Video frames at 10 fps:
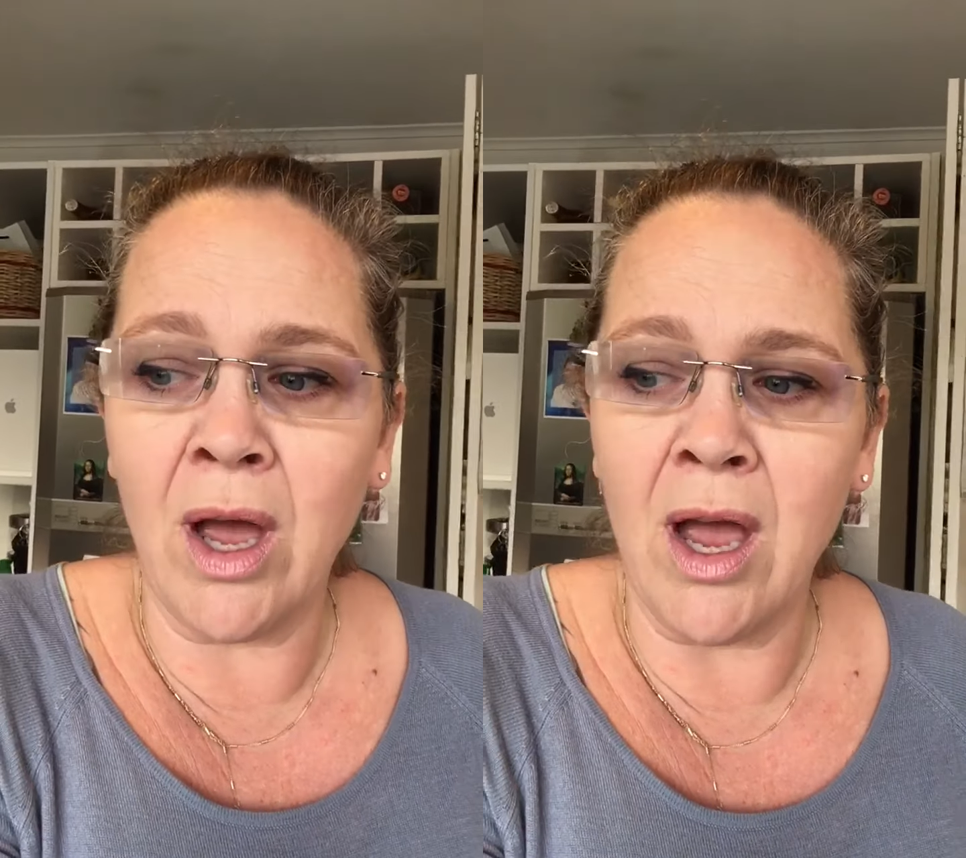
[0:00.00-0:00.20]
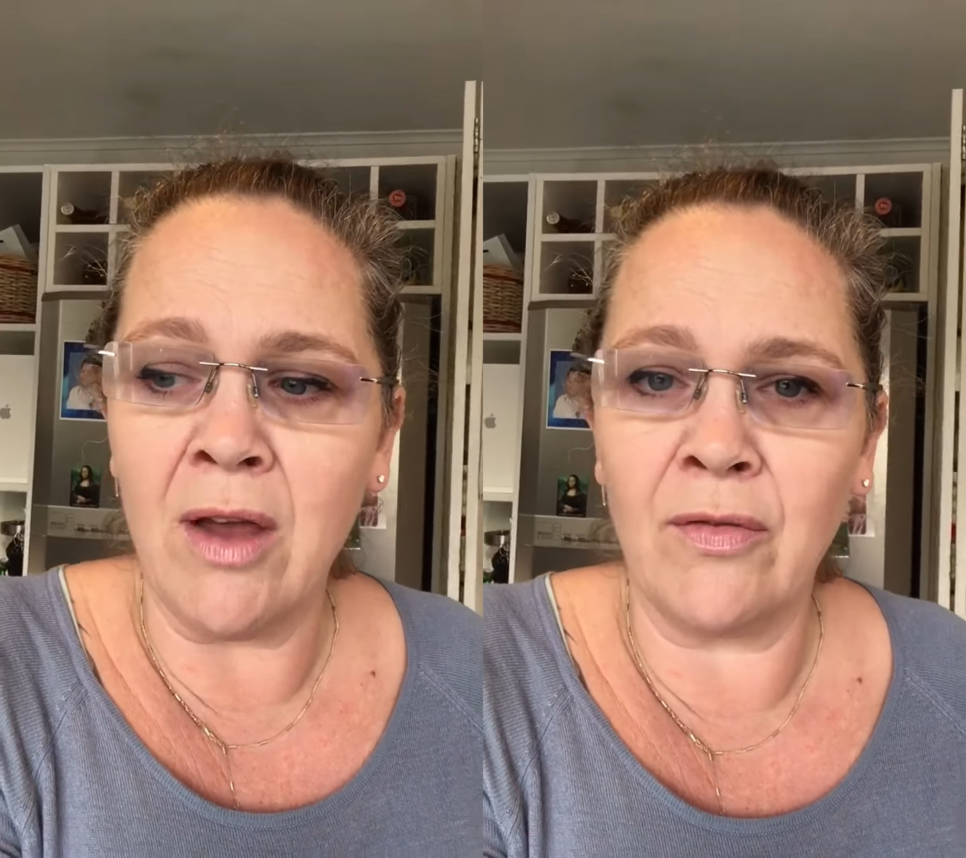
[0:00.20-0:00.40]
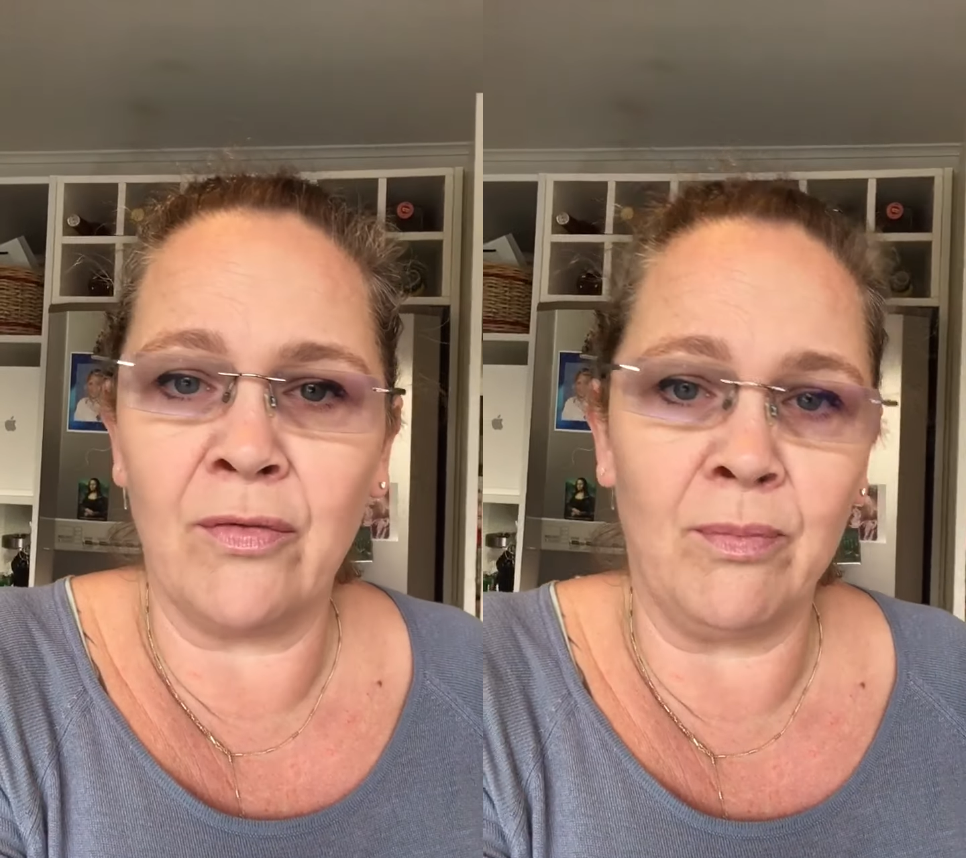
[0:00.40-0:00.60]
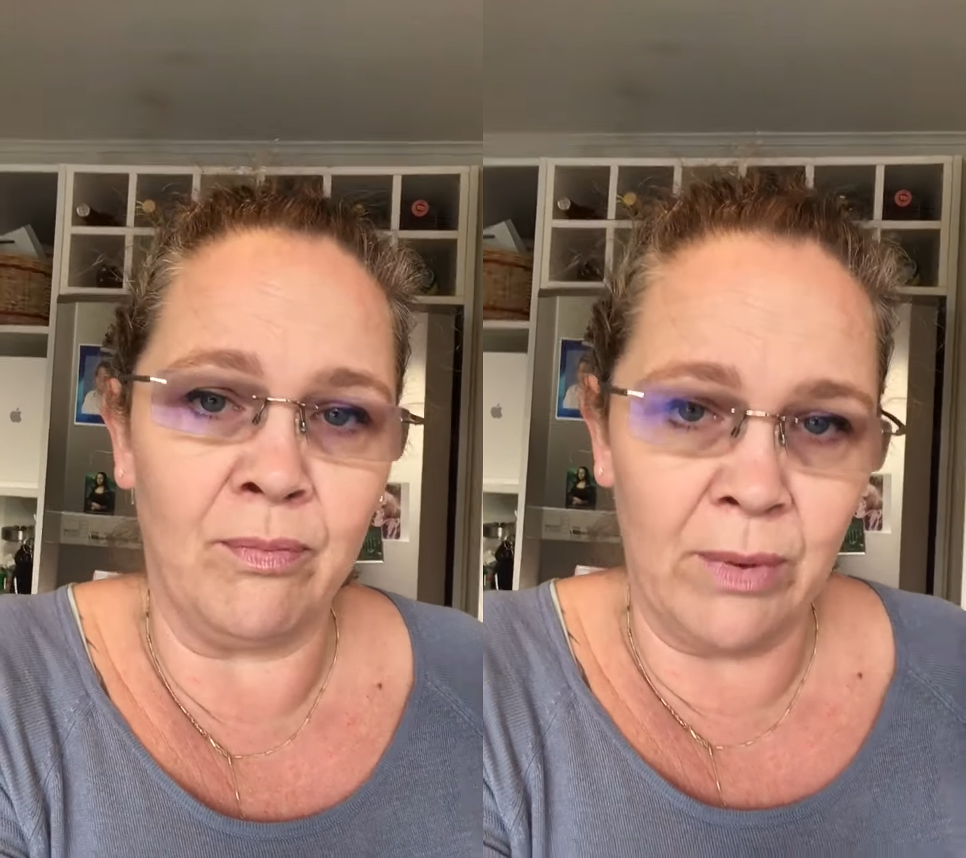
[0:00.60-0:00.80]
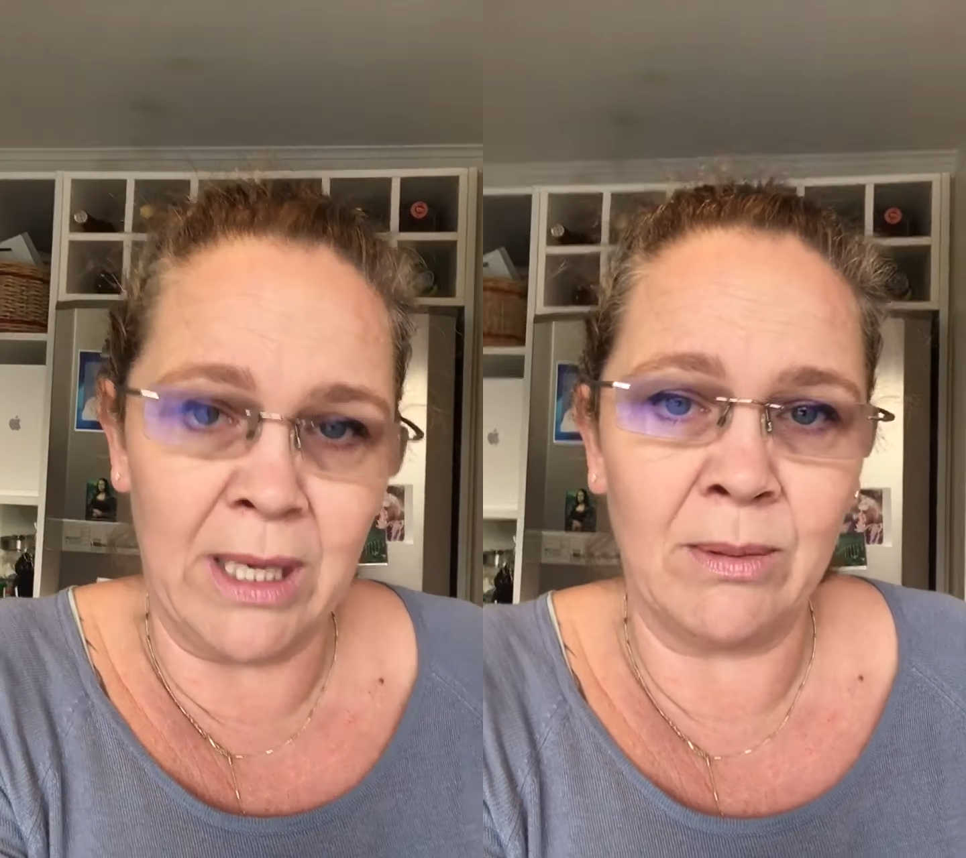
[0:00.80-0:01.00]
I've
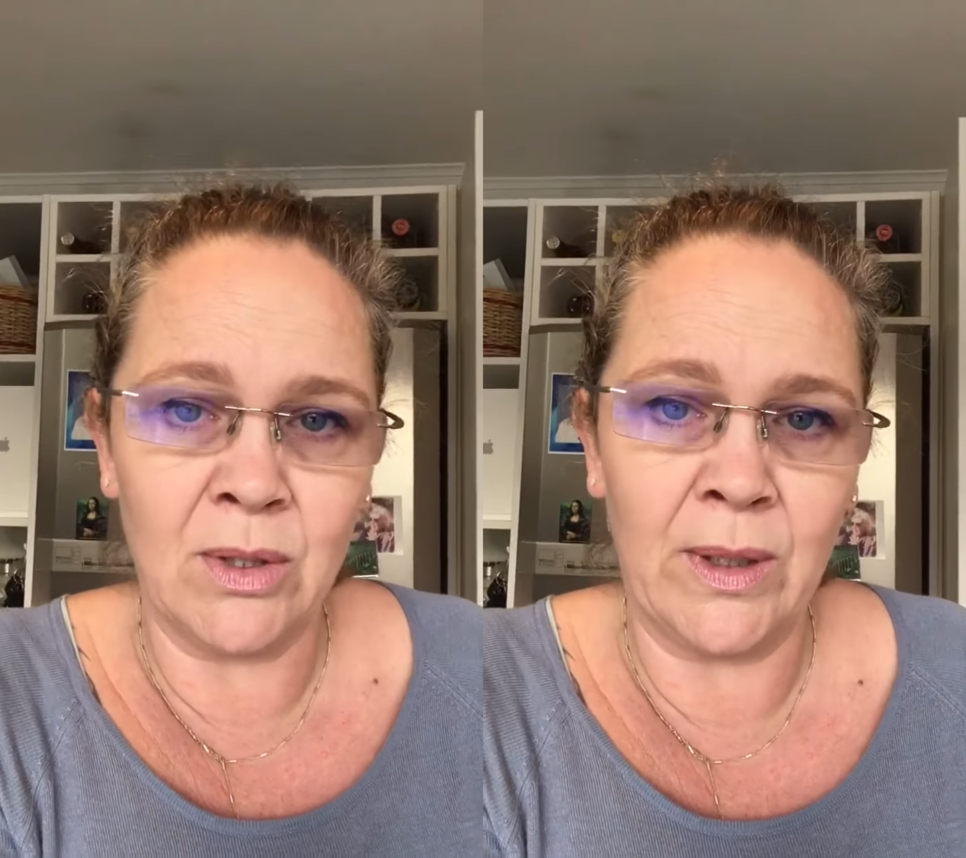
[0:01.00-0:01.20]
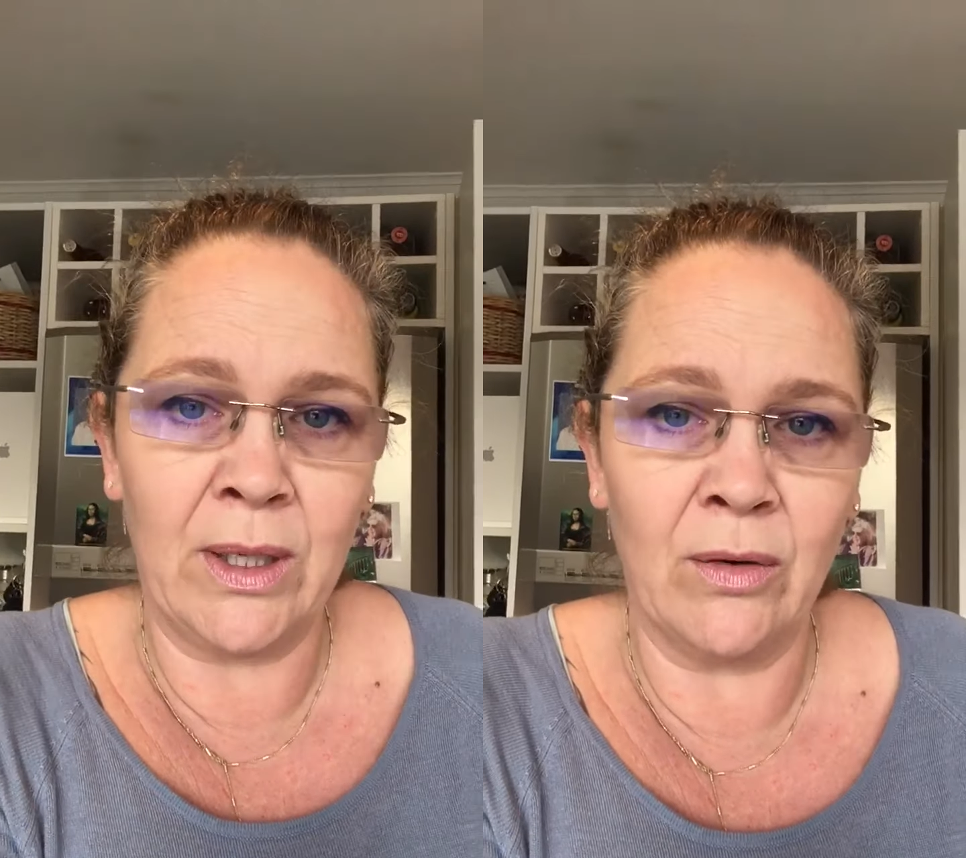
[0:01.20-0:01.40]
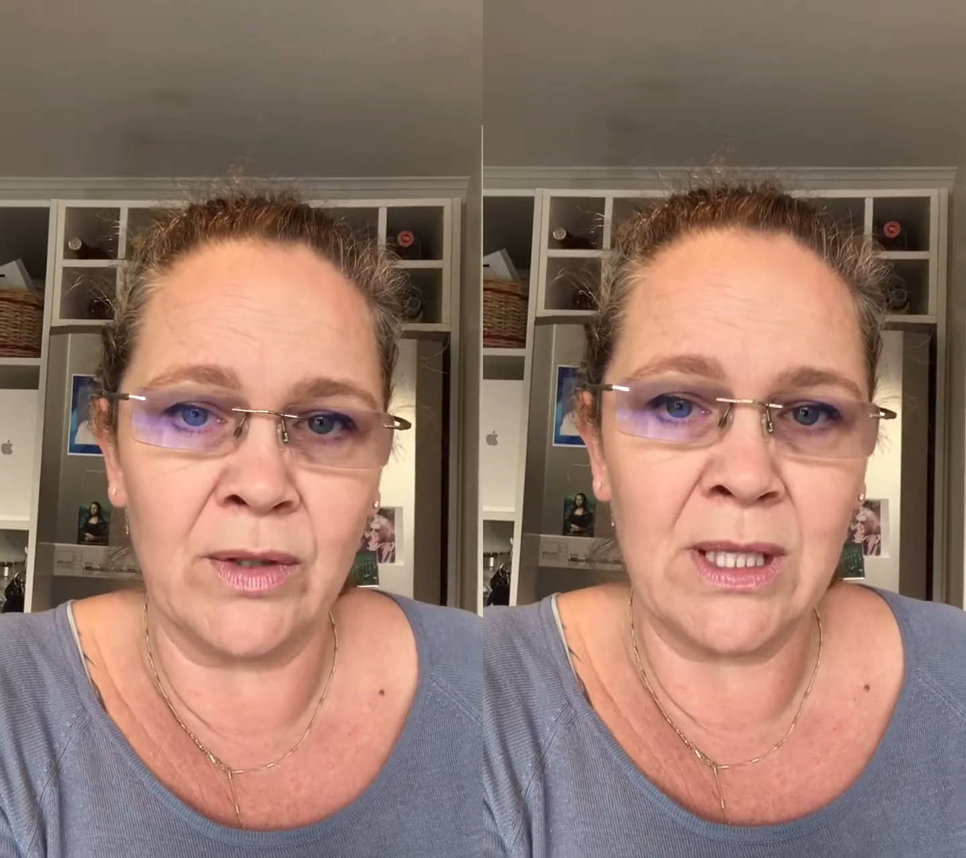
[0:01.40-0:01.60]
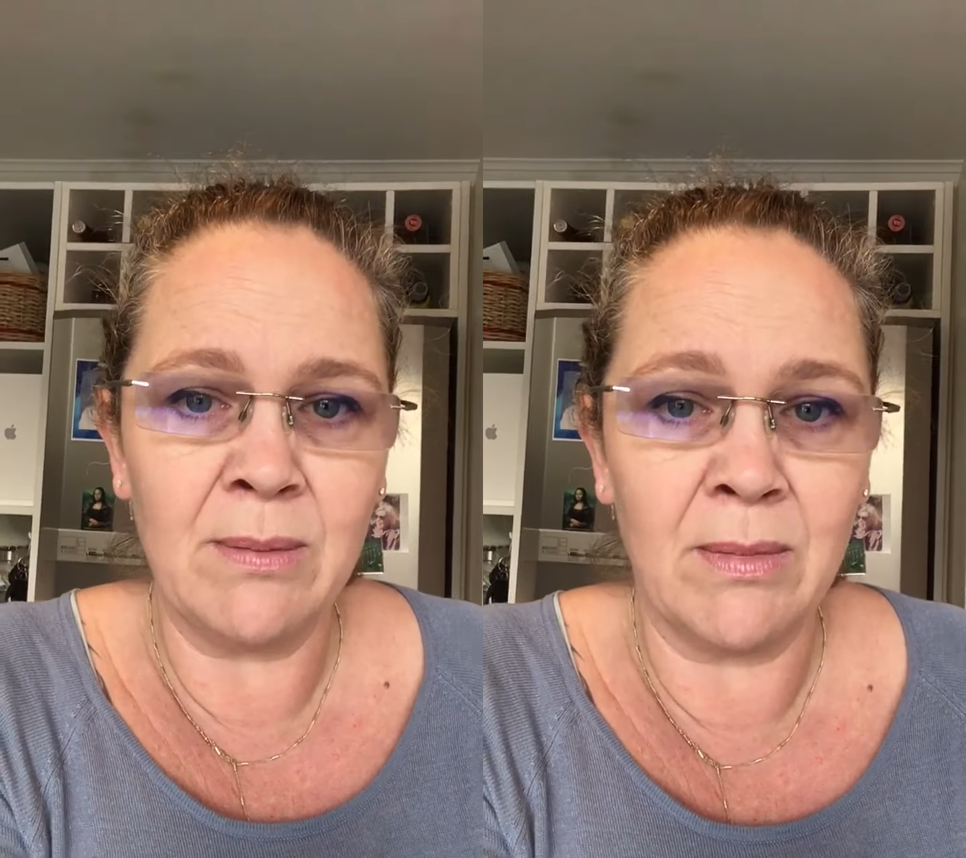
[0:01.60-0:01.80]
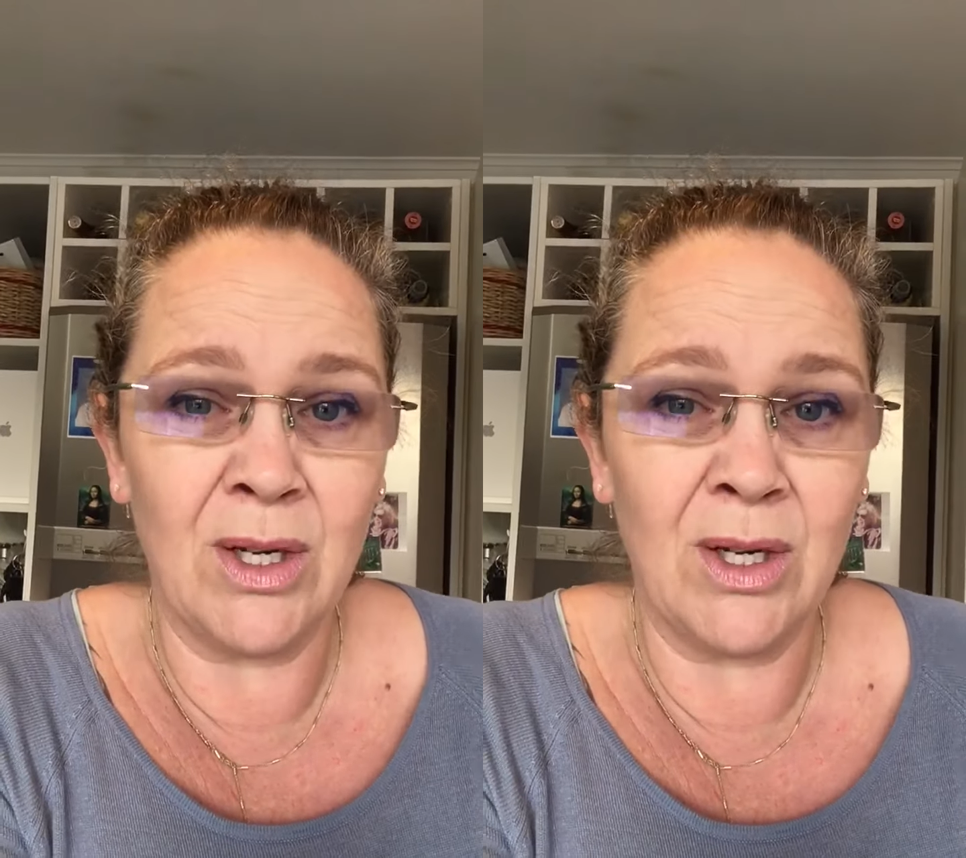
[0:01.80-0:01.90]
been able to eat obviously